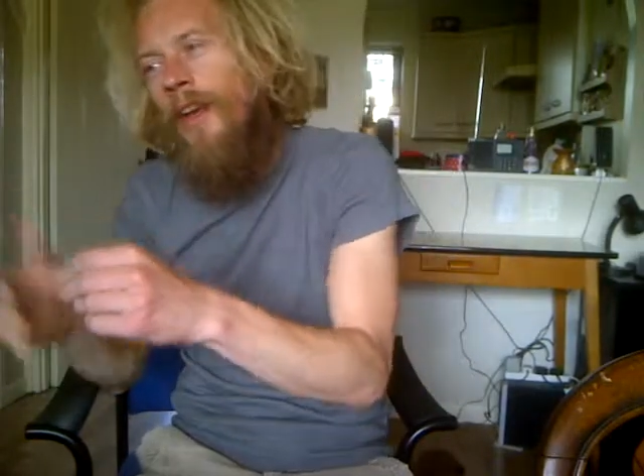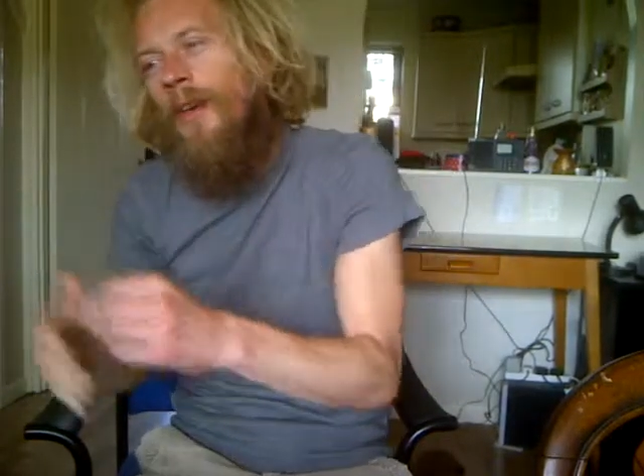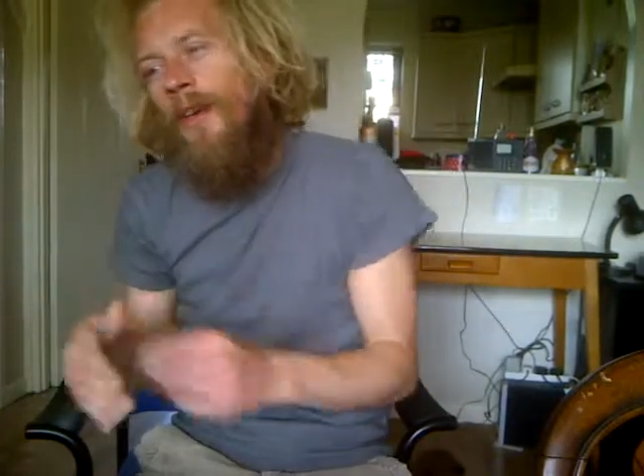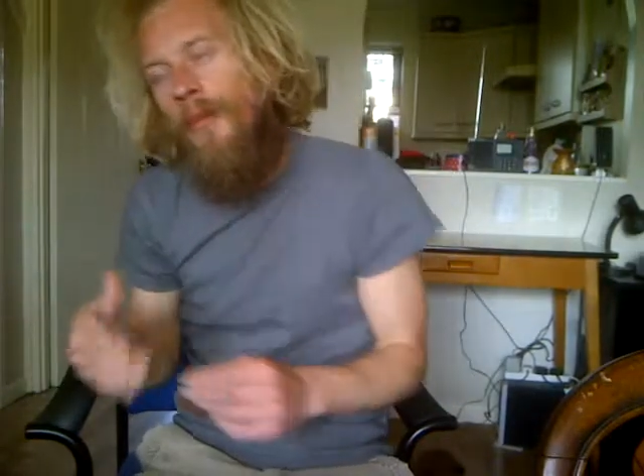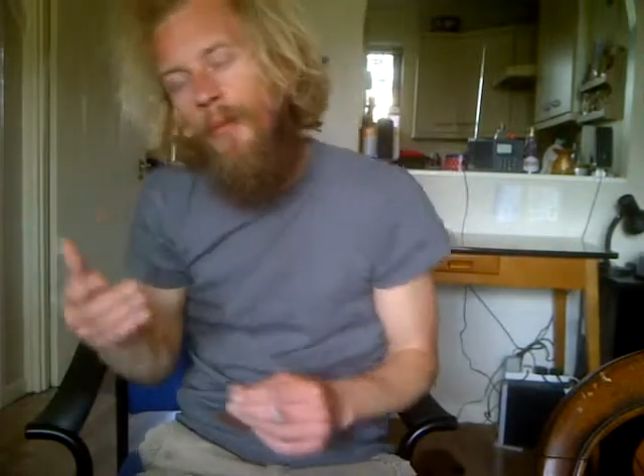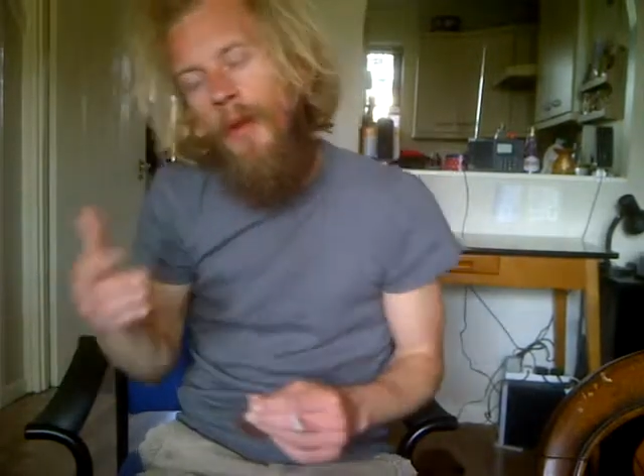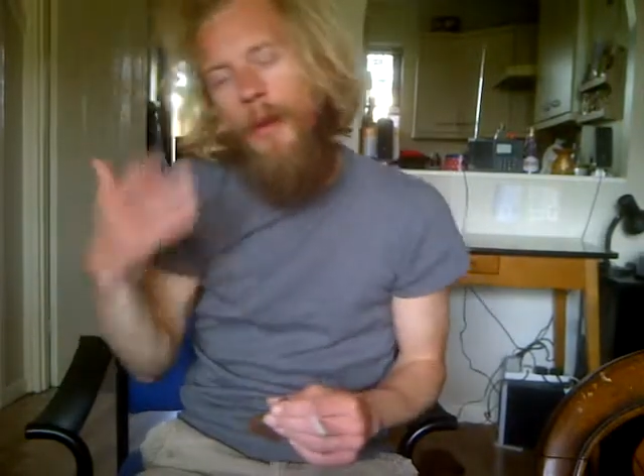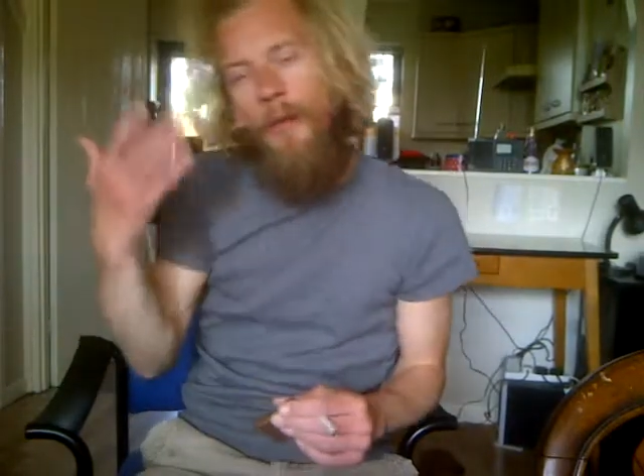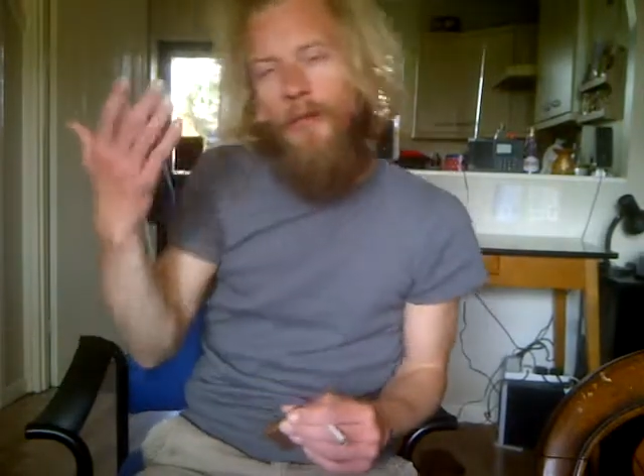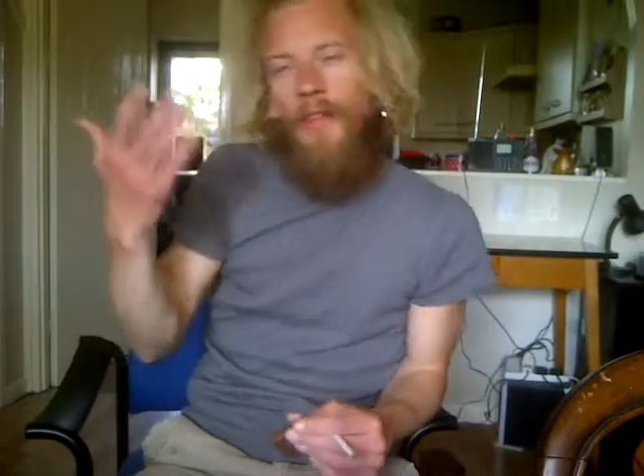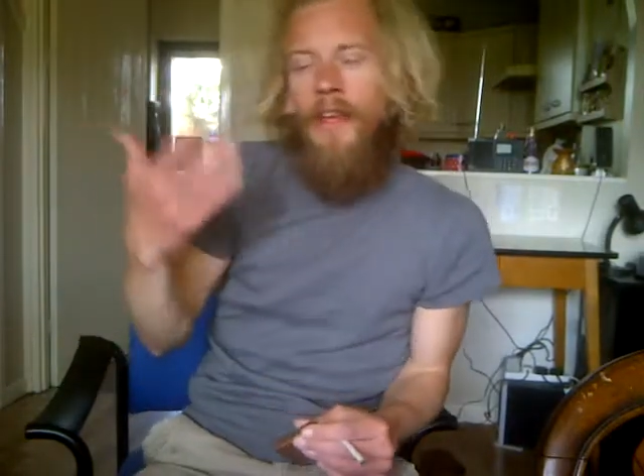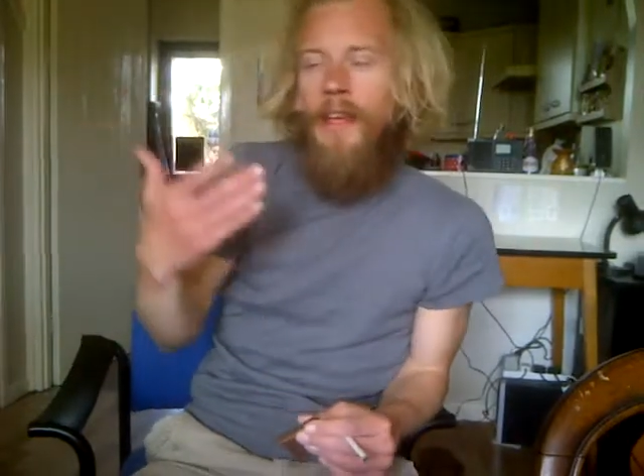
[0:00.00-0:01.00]
because when I
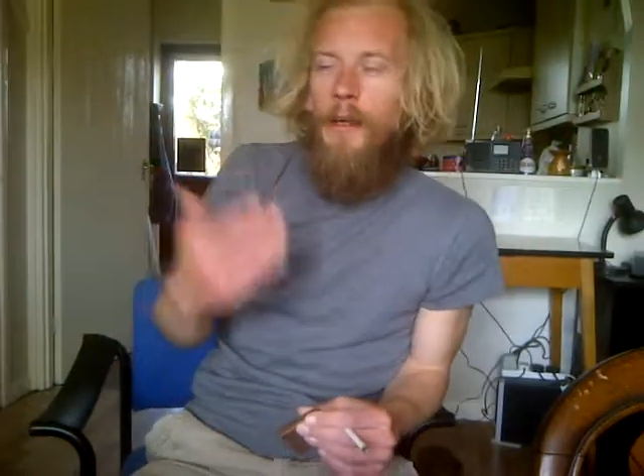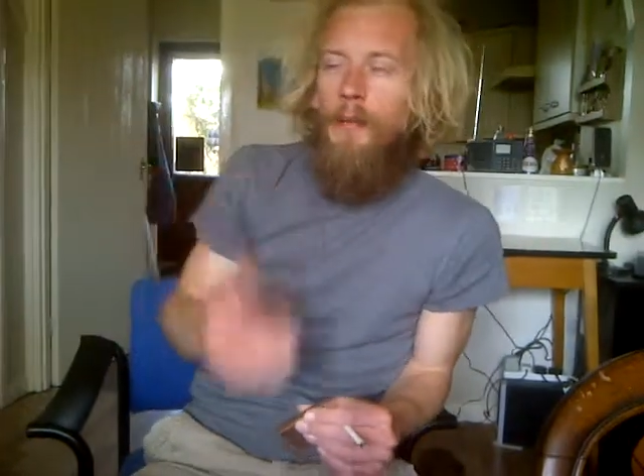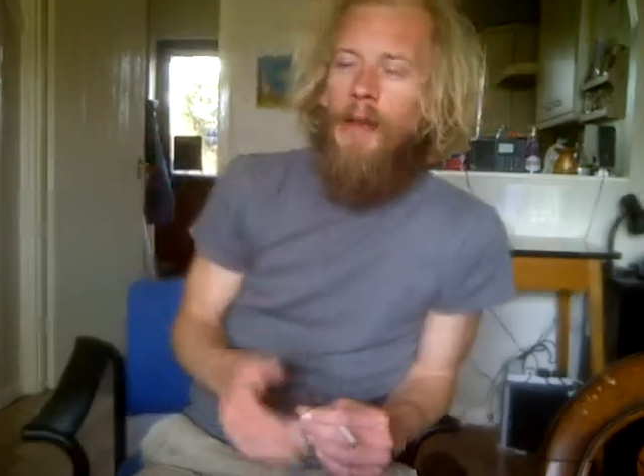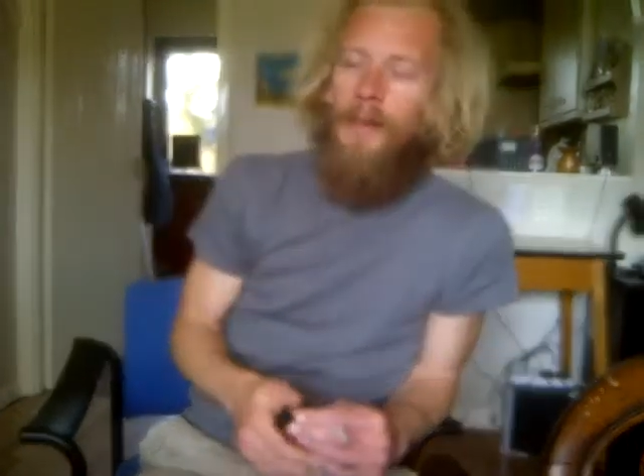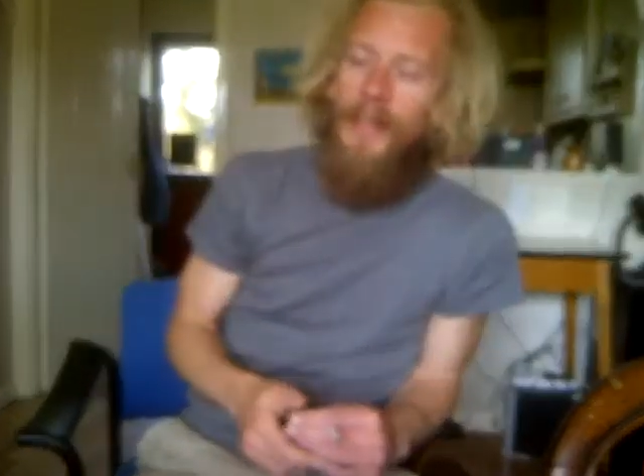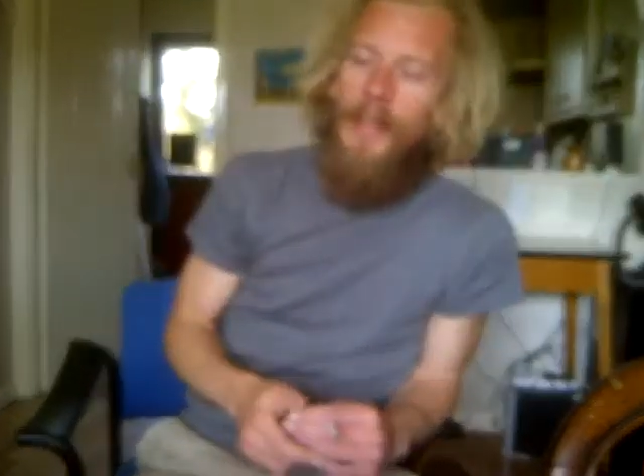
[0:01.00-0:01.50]
was thinking about